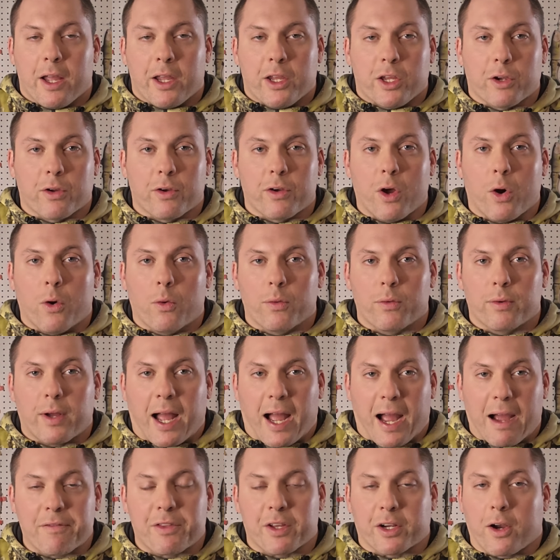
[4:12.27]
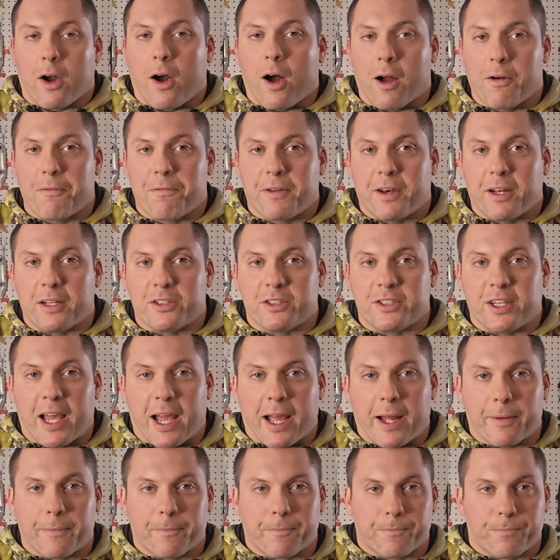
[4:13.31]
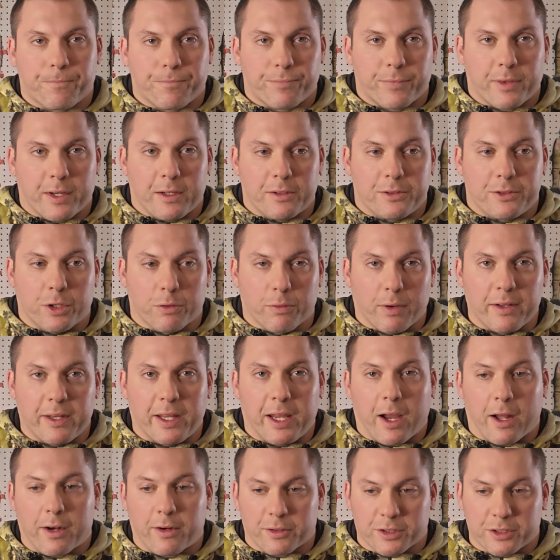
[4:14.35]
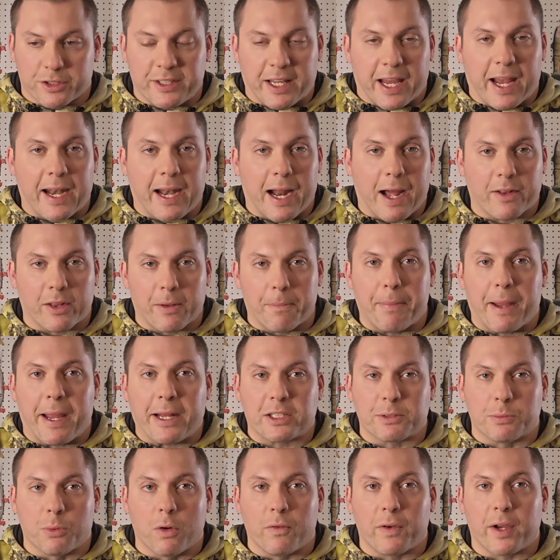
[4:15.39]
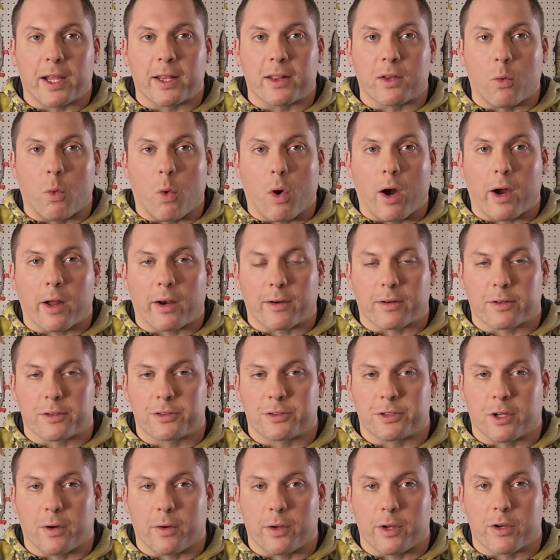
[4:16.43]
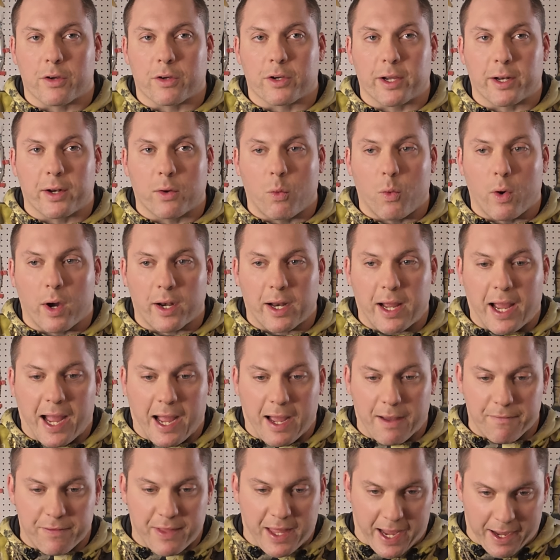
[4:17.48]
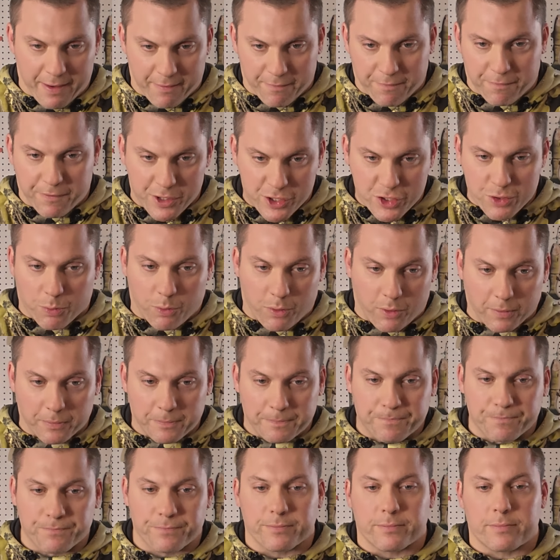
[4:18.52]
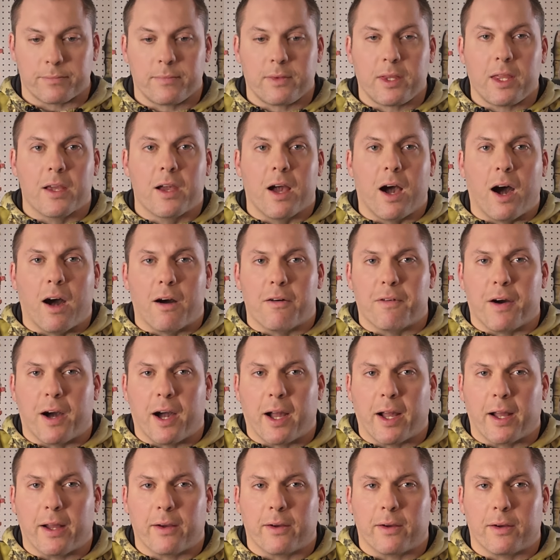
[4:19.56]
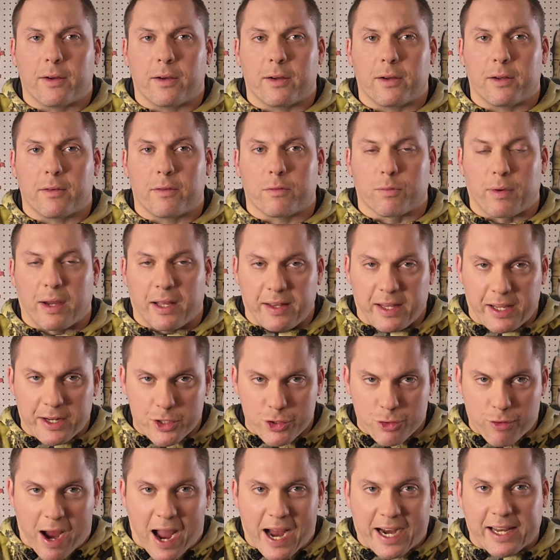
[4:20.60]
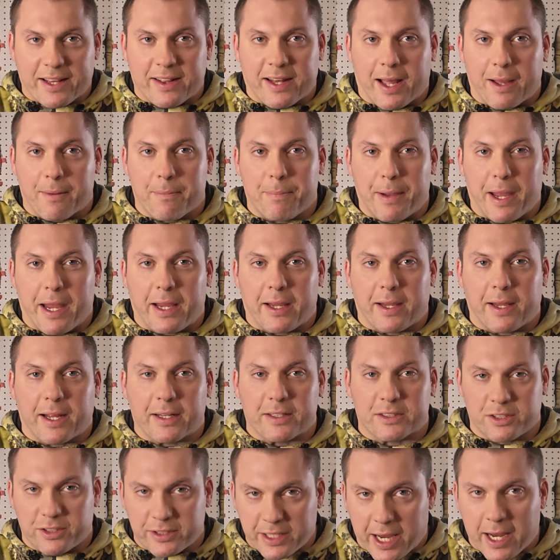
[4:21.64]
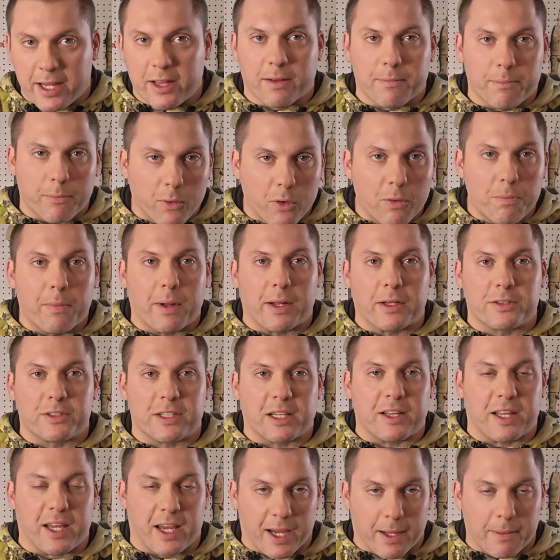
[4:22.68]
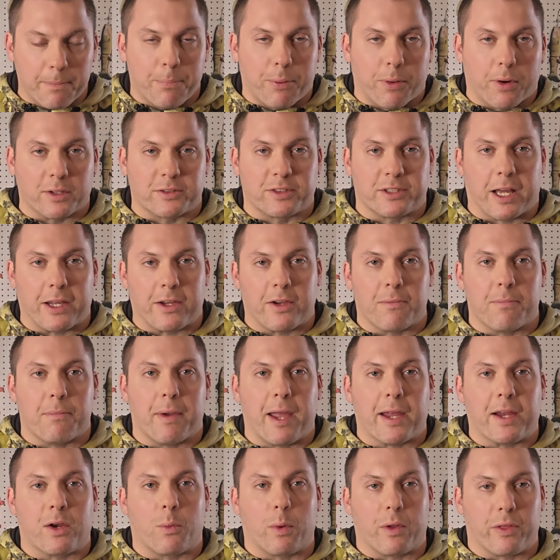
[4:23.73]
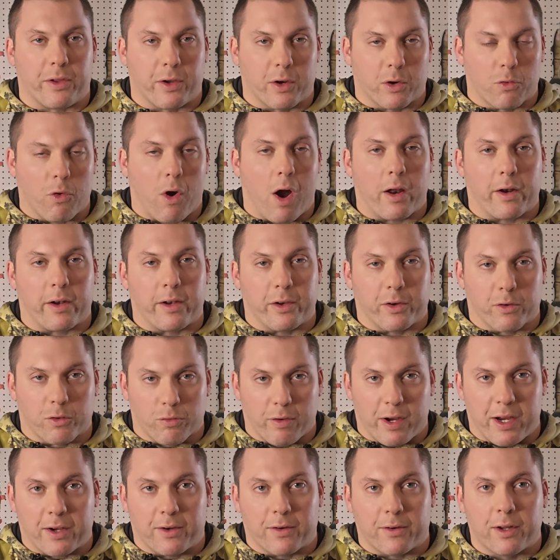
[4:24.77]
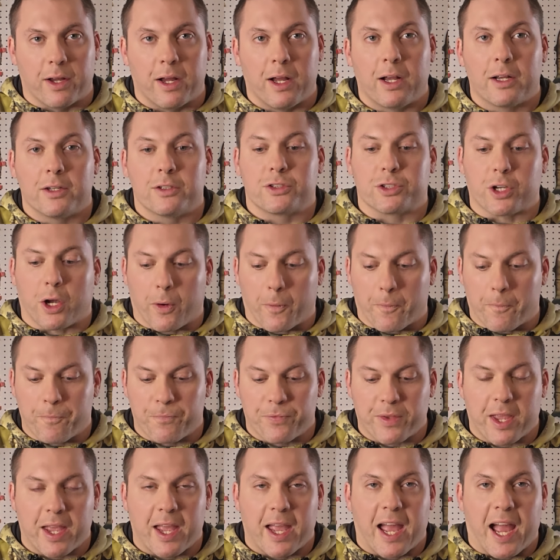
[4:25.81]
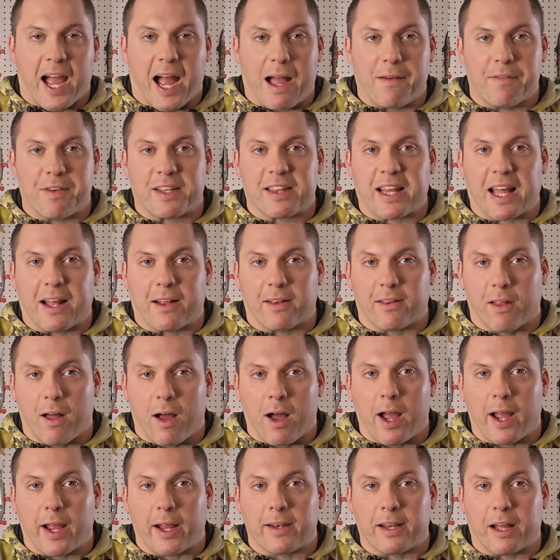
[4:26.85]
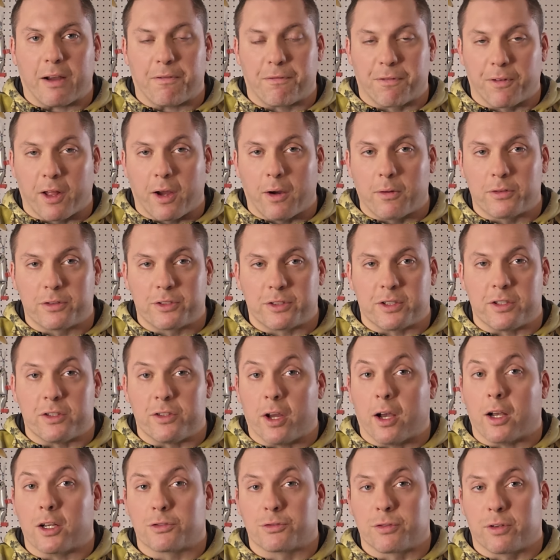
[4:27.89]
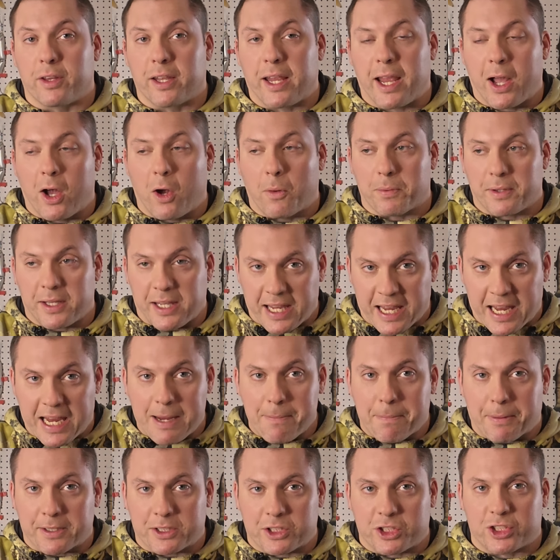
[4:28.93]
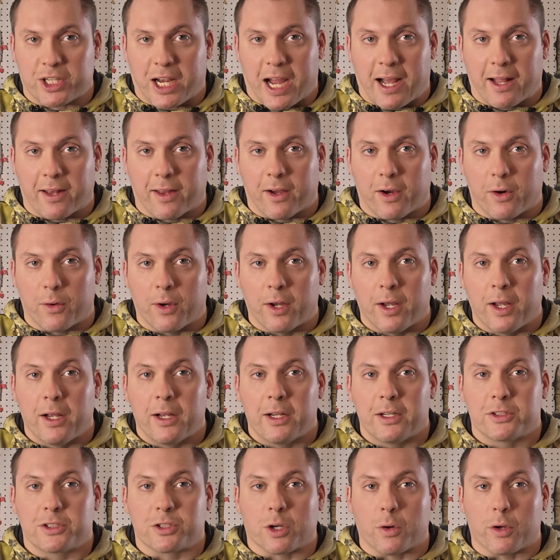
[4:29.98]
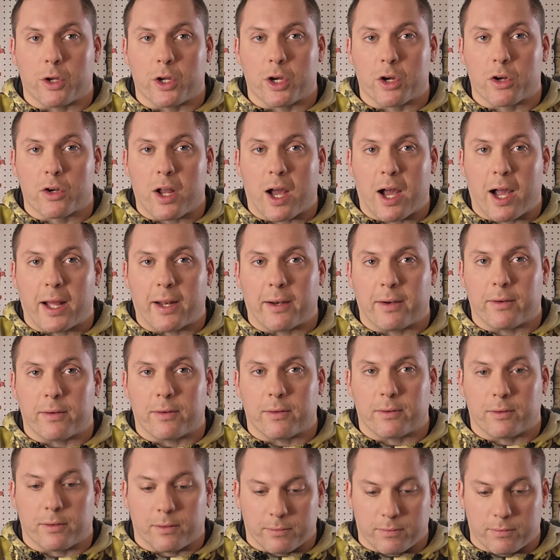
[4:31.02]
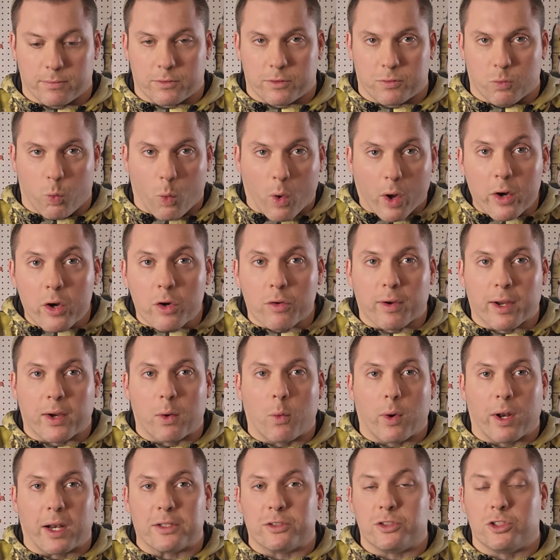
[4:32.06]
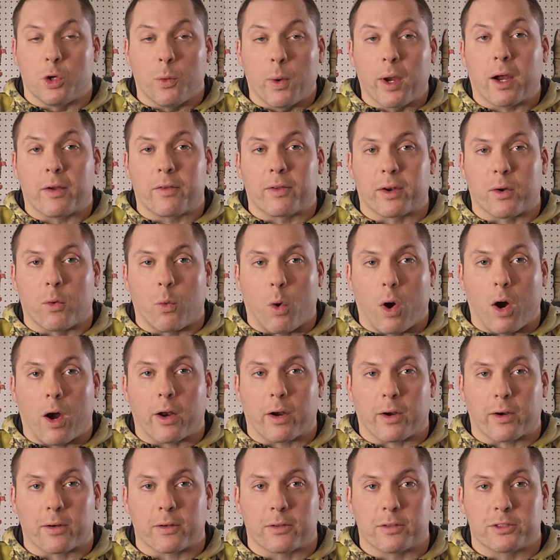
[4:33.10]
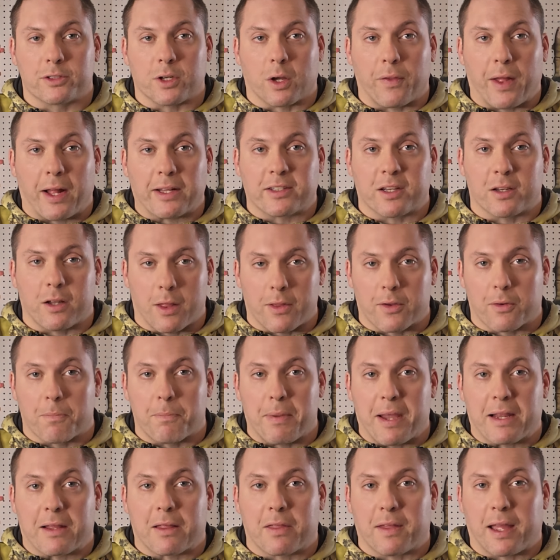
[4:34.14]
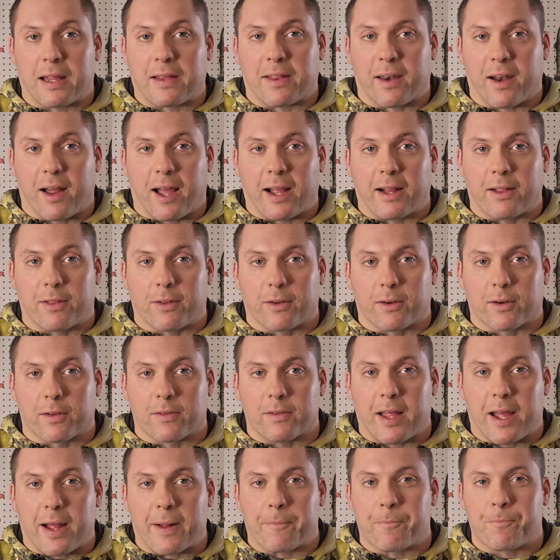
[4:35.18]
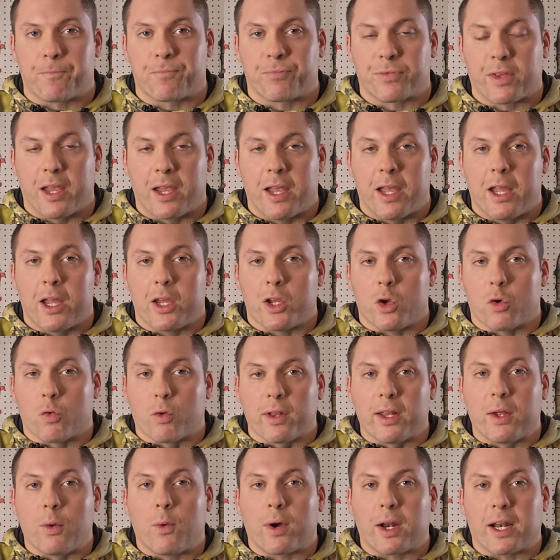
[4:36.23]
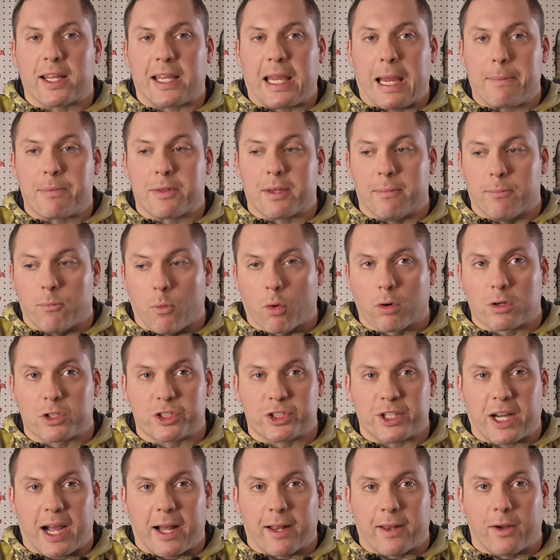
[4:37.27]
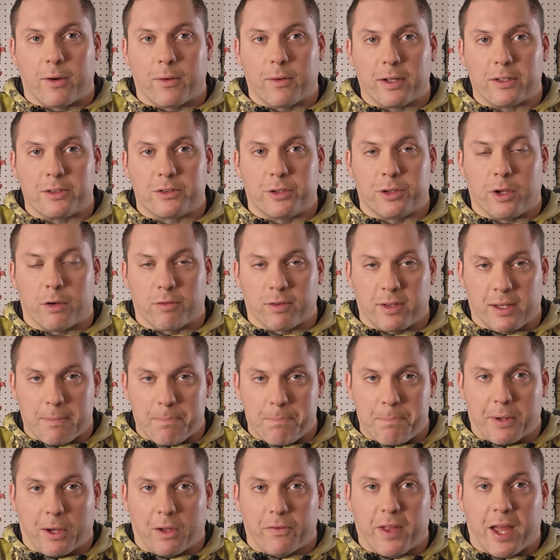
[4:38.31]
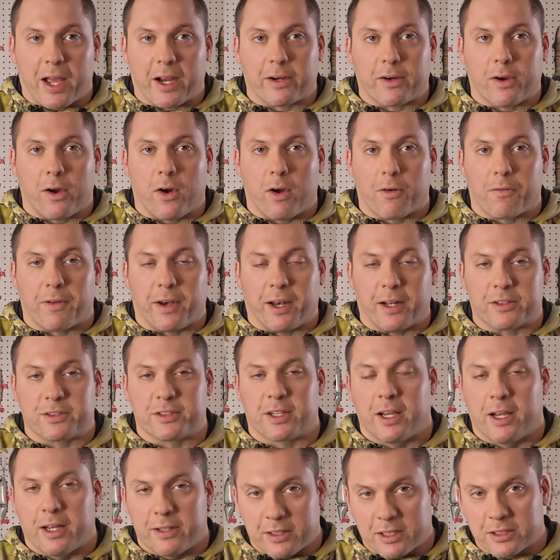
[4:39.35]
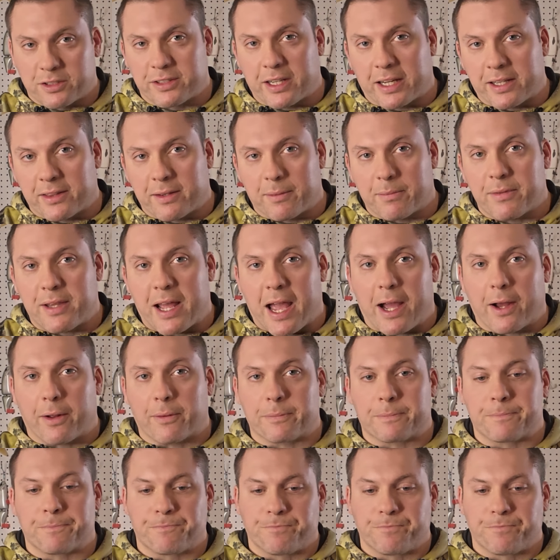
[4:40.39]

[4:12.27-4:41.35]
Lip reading: you don't have the confidence yet to really understand how the bait's moving in the water. So you're going to want to have that visual of really tracking that bait and seeing the movements and the inputs that you make with your rod and your reel. So having that line that floats does really help keep it shallow, so you're not wondering what it's doing under the water. So that's another big thing that I learned, that you really want to keep them more shallow until you really build that confidence to sink them down.